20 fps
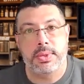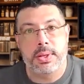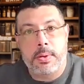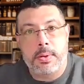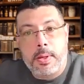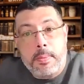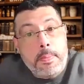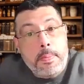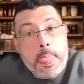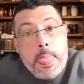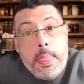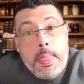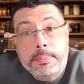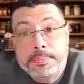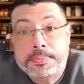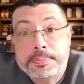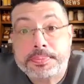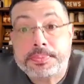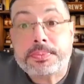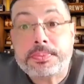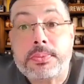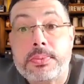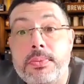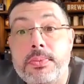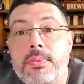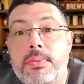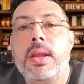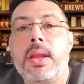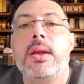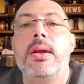Yeah.
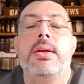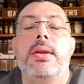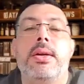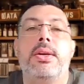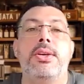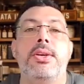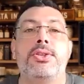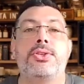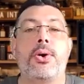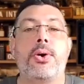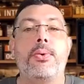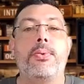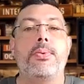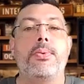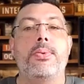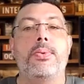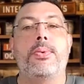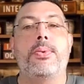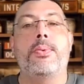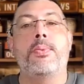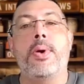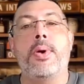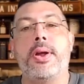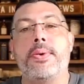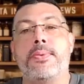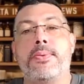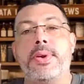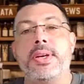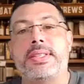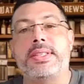So,
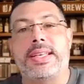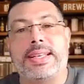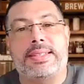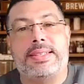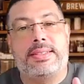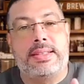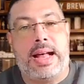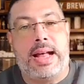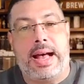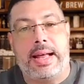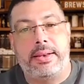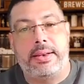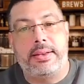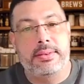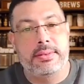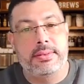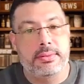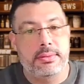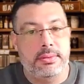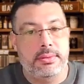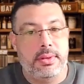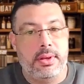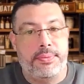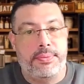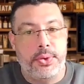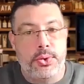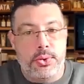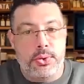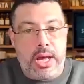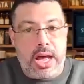what risk is not? A
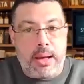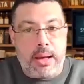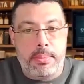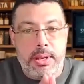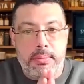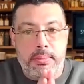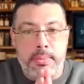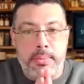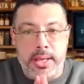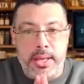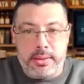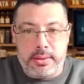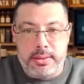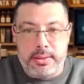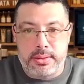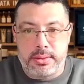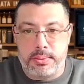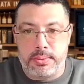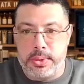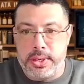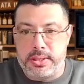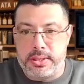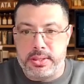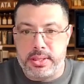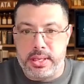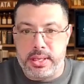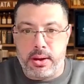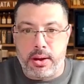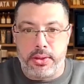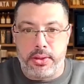few common myths we
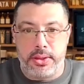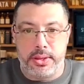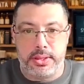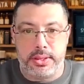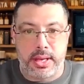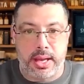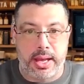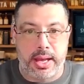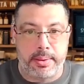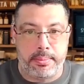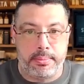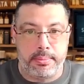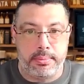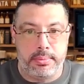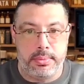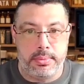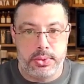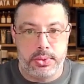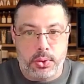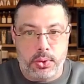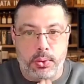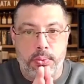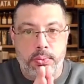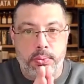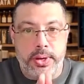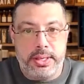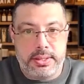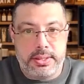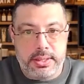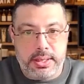see all the time. So,
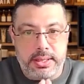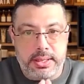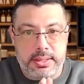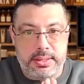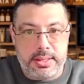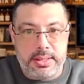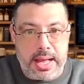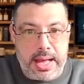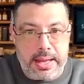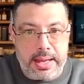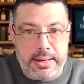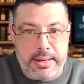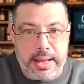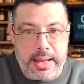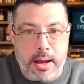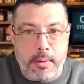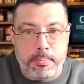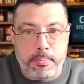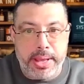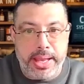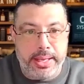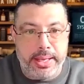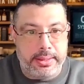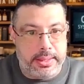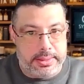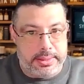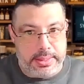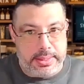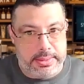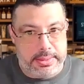risk is not how big
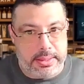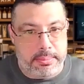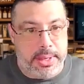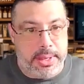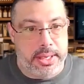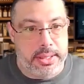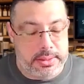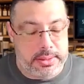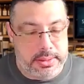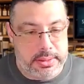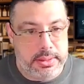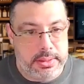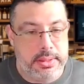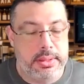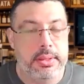the system is.